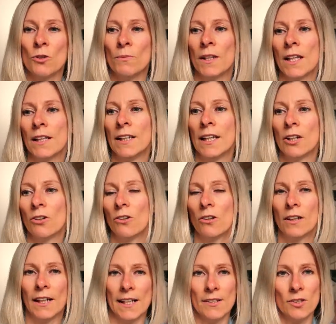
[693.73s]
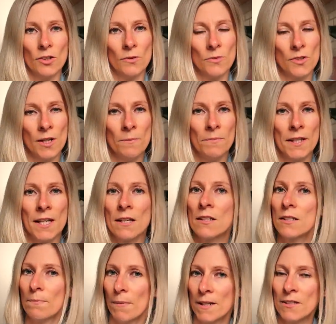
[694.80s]
many little glasses of something
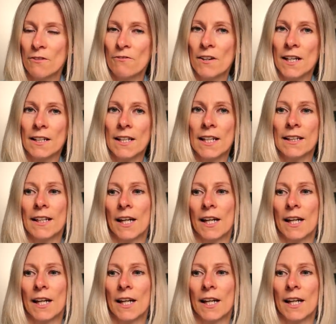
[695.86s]
specifically